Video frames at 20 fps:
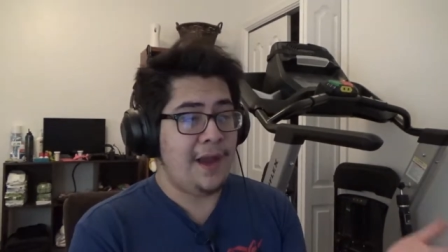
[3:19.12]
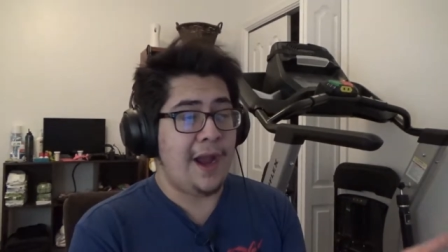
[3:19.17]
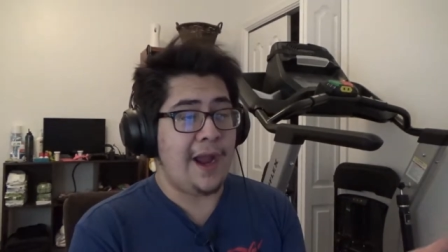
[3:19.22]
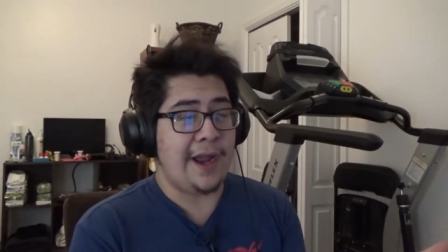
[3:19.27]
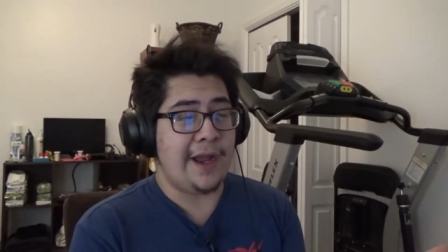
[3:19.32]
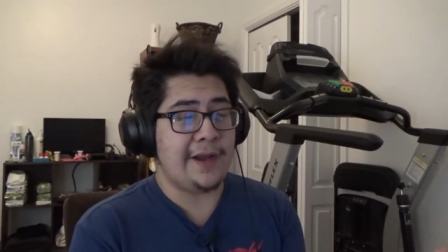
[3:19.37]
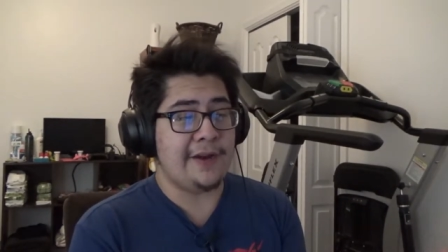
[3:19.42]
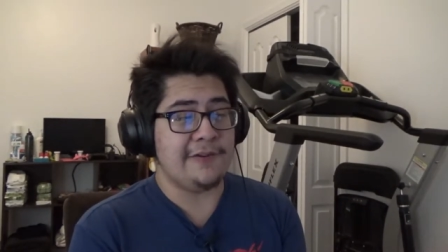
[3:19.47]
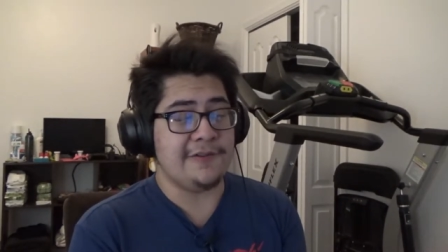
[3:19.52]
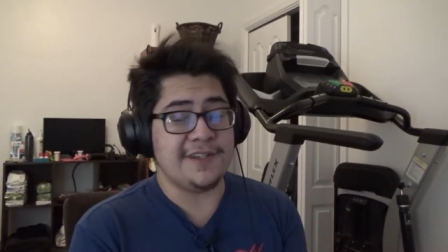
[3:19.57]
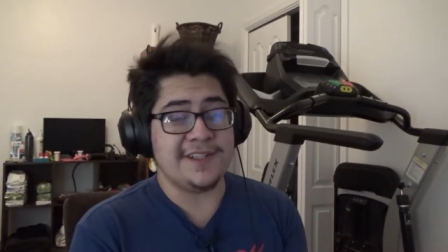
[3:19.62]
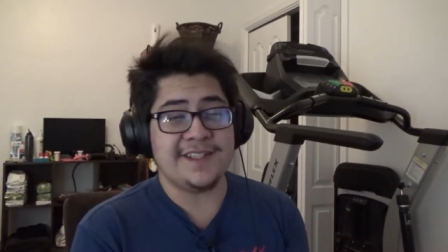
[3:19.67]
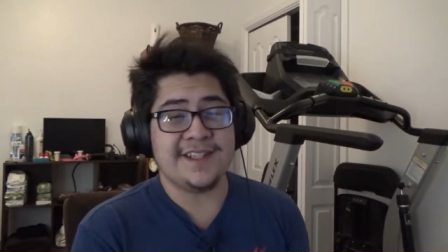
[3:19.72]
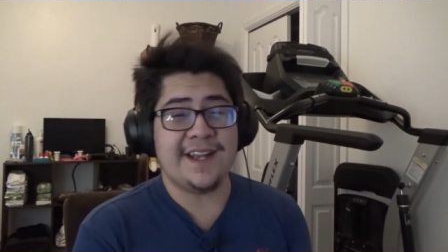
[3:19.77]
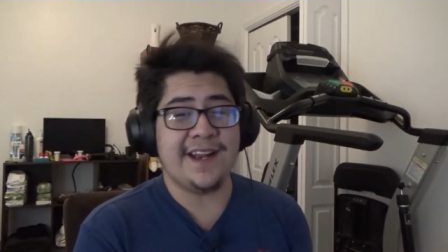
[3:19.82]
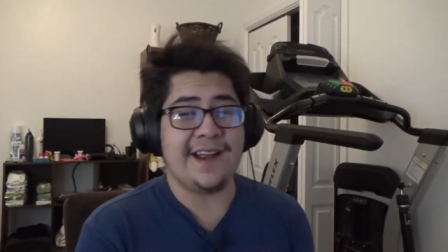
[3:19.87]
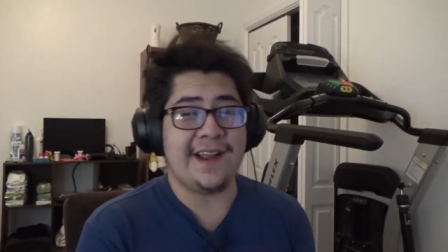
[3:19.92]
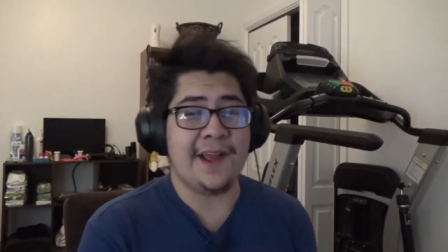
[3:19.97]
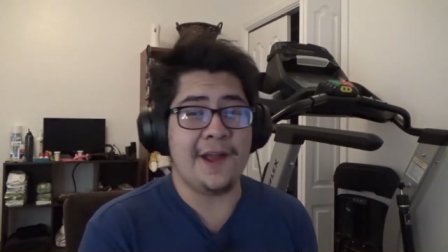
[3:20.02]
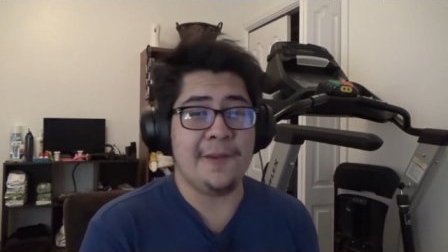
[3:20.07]
I gotta reset
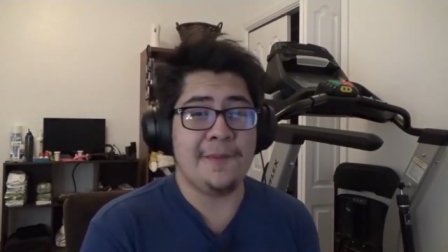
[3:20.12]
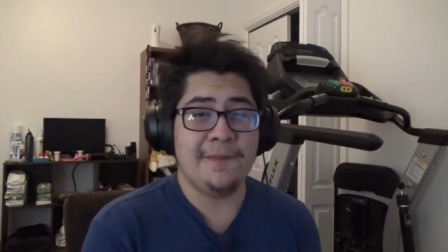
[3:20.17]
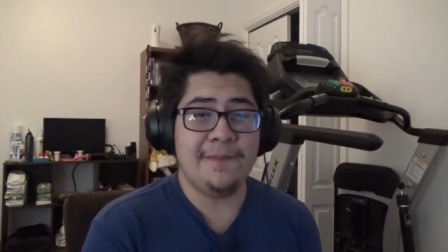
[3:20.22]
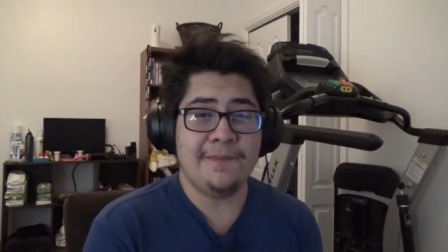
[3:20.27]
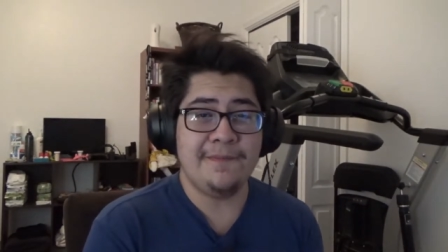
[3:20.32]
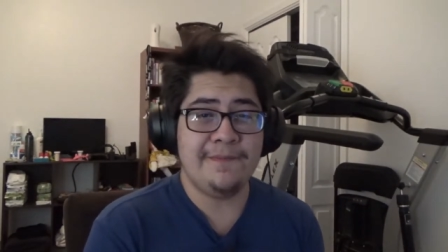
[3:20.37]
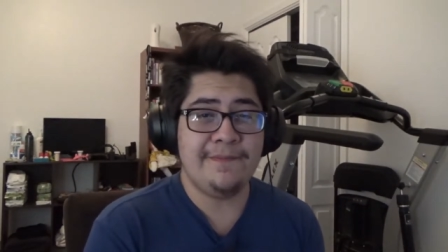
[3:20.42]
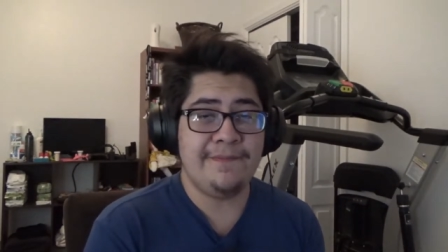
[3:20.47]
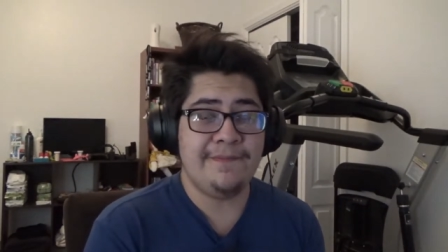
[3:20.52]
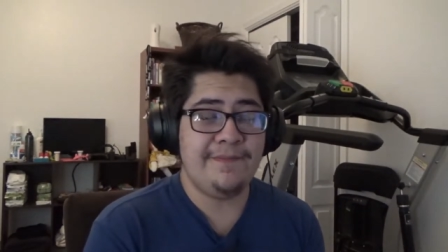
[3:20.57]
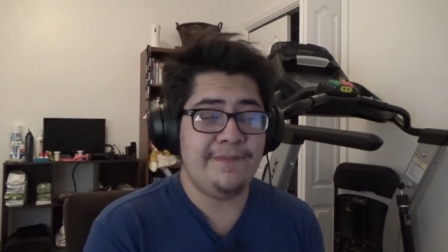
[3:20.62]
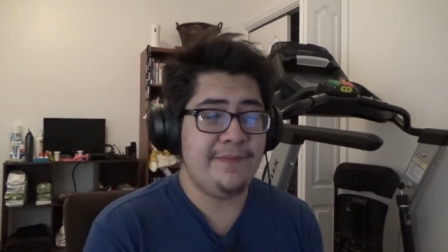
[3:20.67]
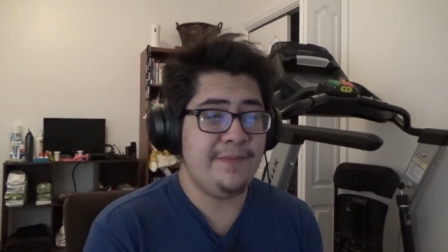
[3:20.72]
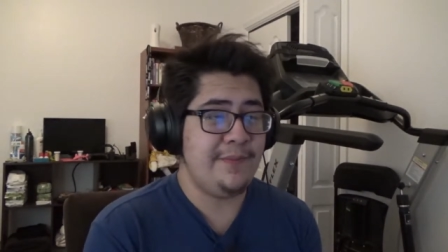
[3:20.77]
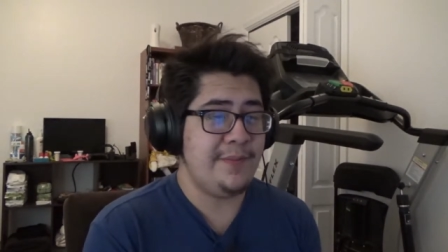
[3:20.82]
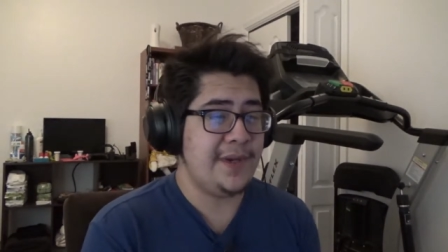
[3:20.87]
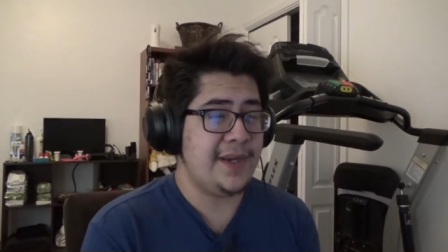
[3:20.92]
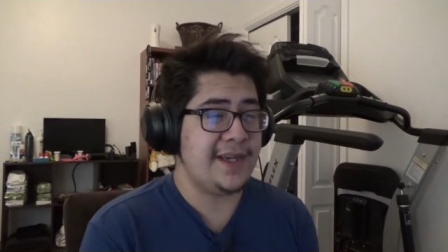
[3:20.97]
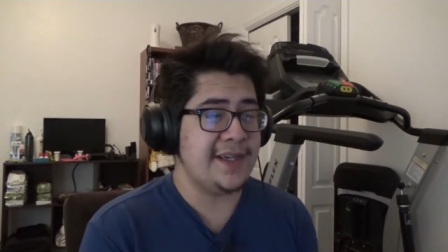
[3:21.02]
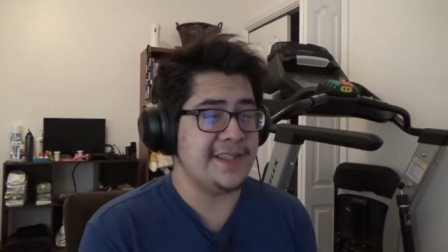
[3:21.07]
again
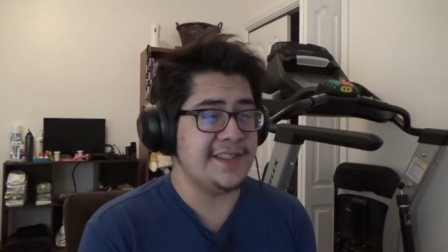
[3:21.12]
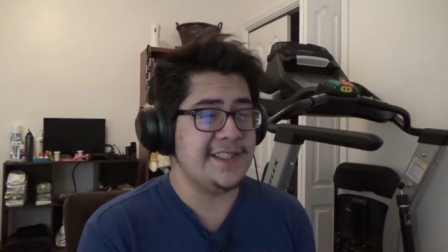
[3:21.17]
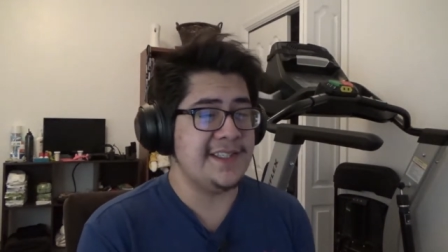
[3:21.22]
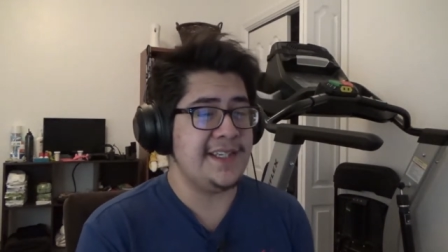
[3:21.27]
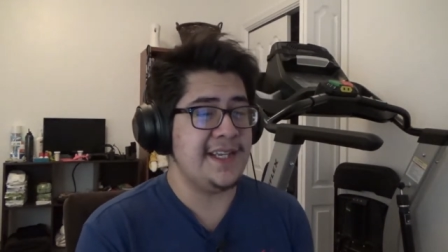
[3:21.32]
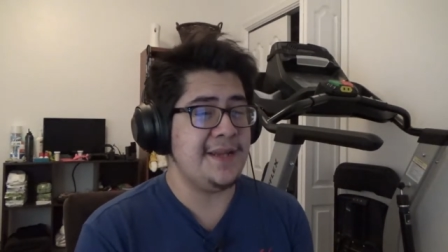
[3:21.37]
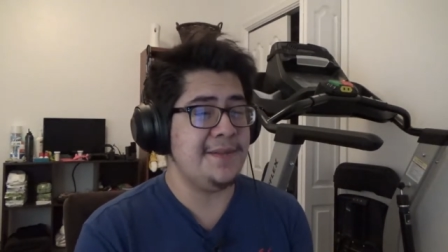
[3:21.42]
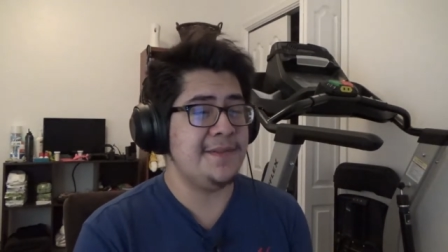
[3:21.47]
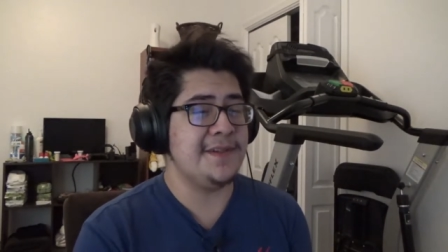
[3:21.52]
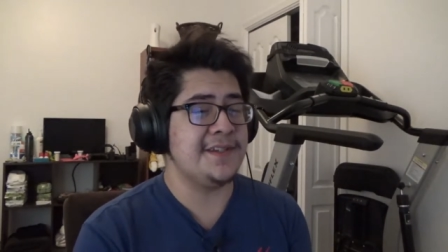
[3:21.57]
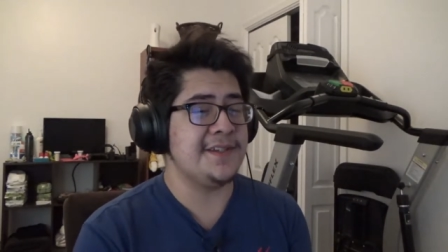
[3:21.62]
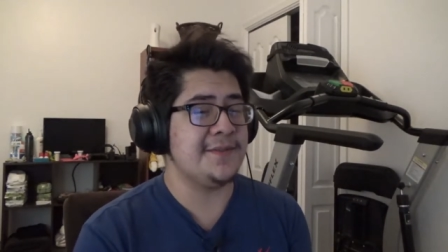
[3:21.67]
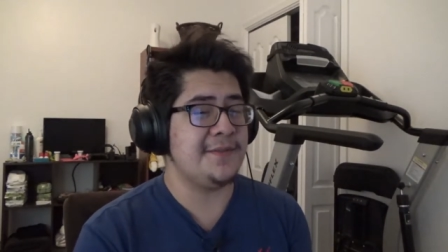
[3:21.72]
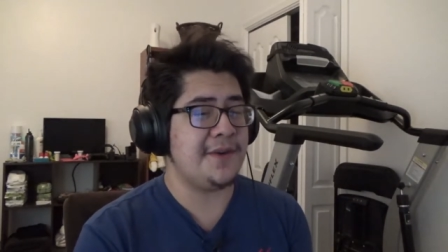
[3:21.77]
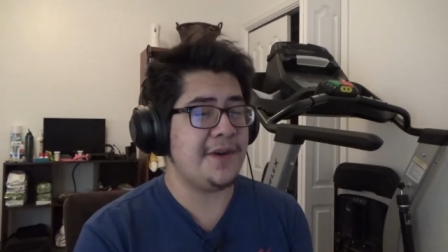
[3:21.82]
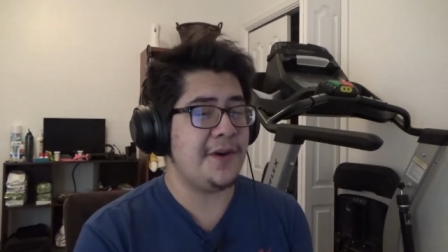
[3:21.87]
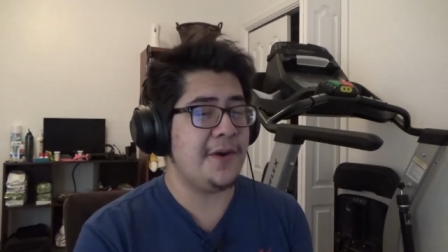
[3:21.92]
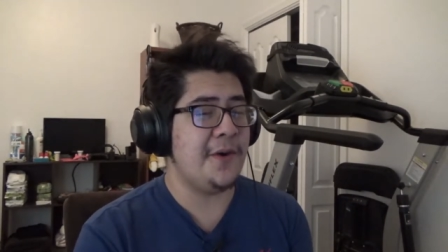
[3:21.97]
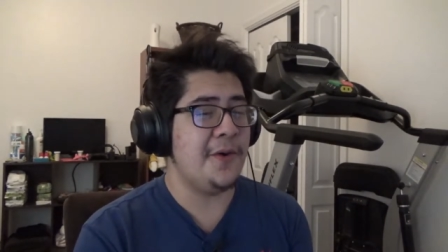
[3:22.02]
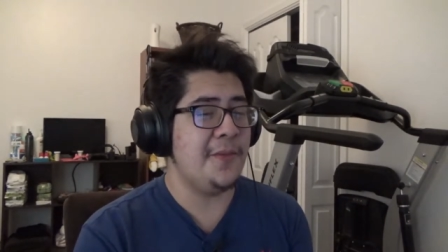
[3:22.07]
because Steam doesn't
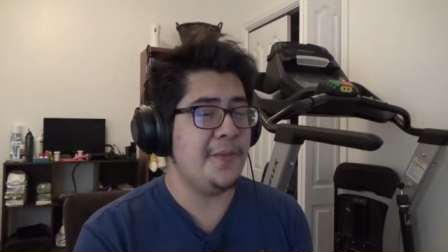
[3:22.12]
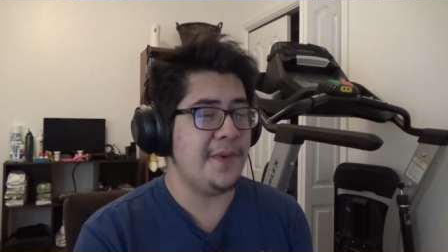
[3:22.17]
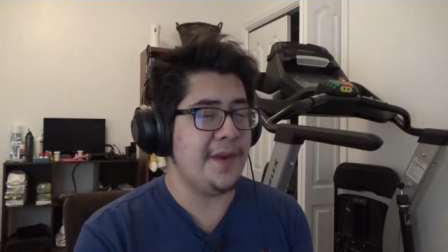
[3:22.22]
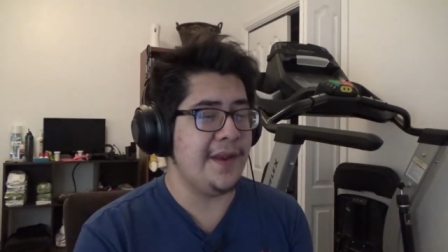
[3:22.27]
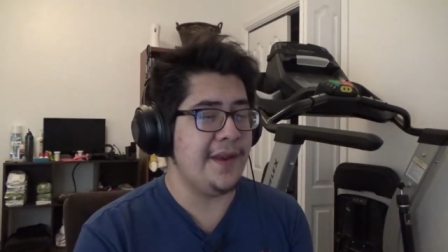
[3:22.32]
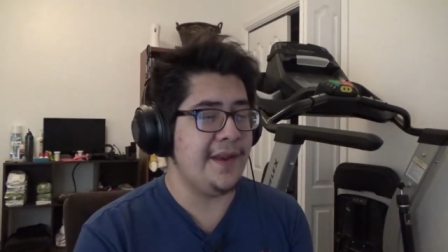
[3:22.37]
want to open.